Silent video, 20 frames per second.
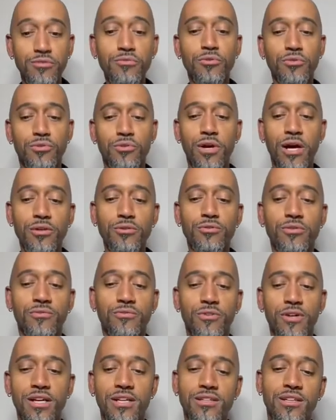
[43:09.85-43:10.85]
So I use the
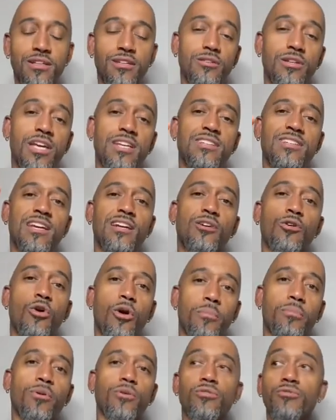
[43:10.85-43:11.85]
phrase. They say
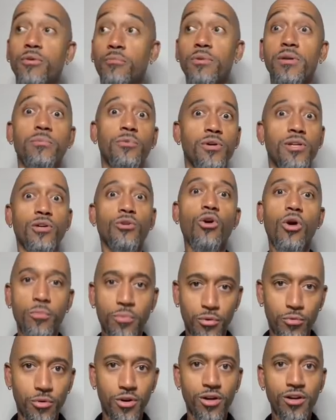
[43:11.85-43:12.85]
corpos for people in the
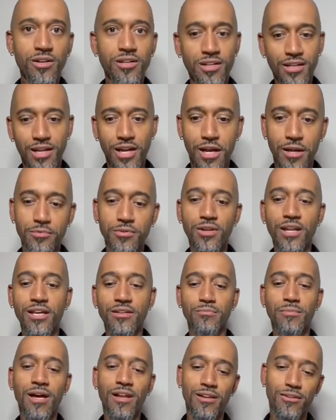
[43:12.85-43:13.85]
corporate world in the game. So that's
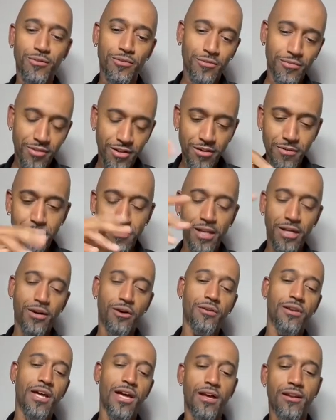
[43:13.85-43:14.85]
my little play
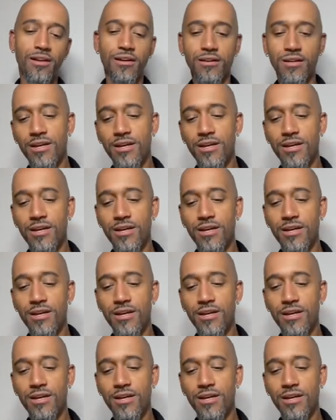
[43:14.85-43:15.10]
on that.